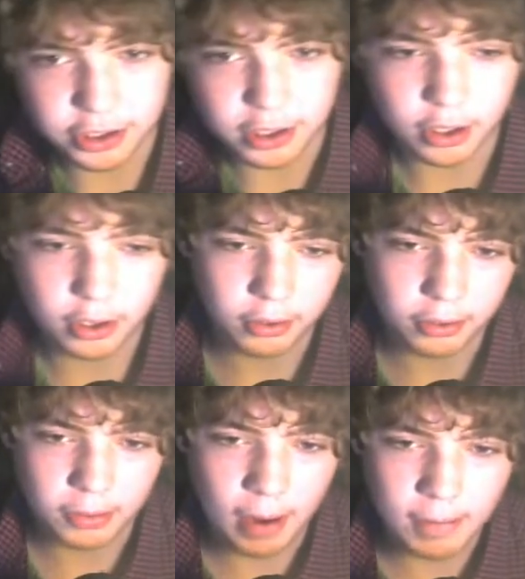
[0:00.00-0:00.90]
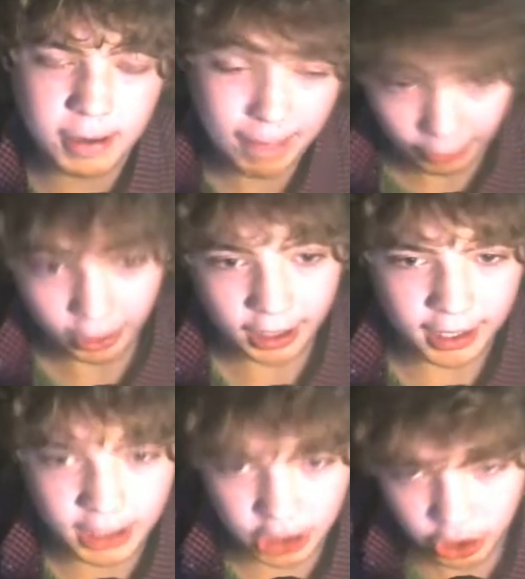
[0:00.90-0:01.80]
you know, I'm an
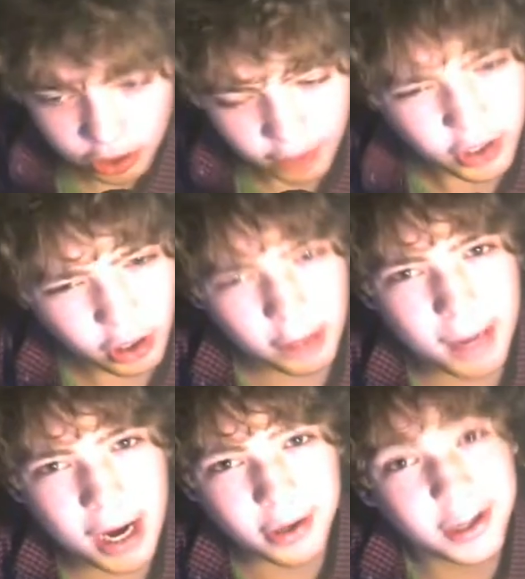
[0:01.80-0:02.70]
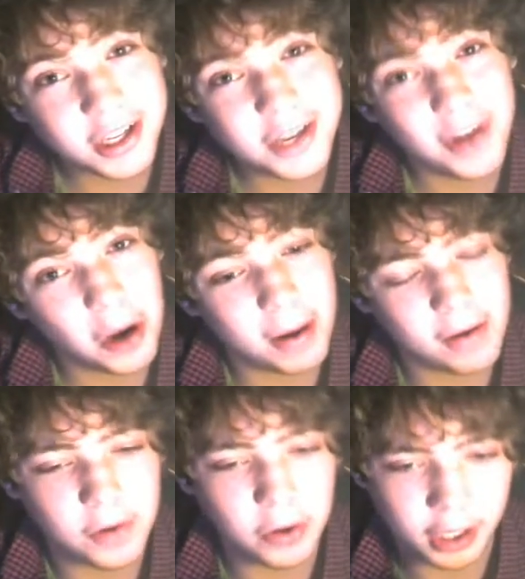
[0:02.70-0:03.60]
American, and if you're an American, you know about
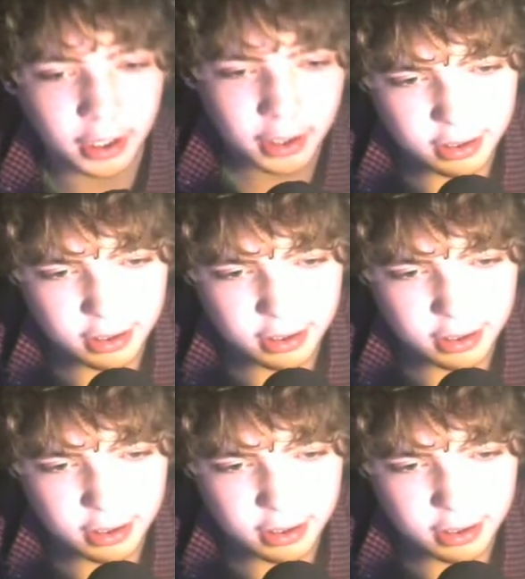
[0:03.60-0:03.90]
voting.